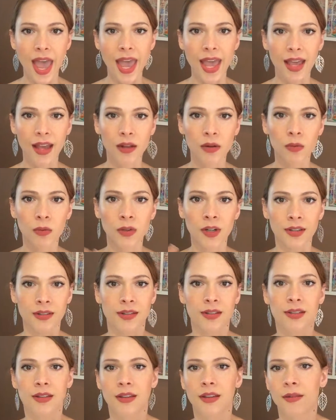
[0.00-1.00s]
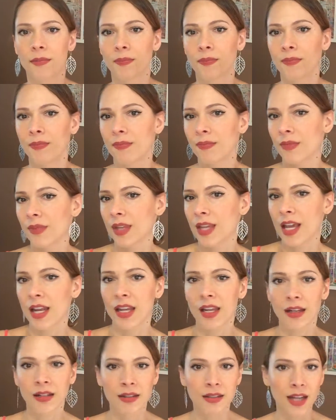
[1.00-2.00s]
and risk
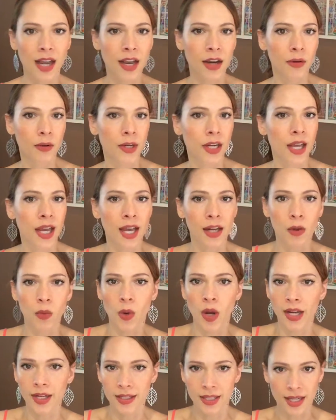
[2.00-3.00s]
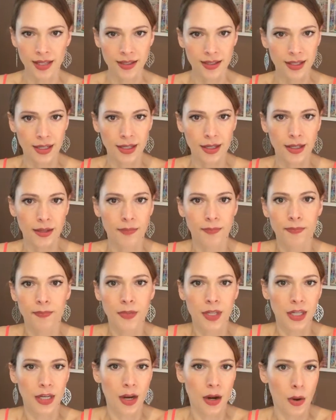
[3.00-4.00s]
getting diarrhea at a wine tasting.
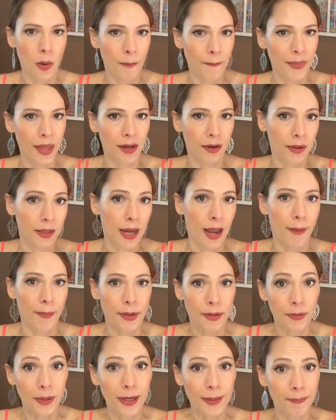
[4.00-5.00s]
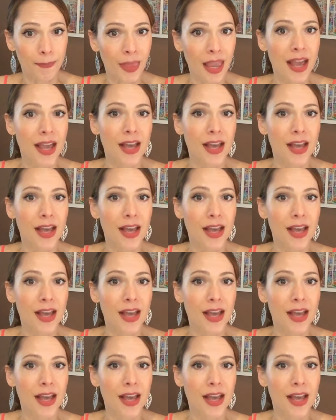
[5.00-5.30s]
You know, it could happen, right?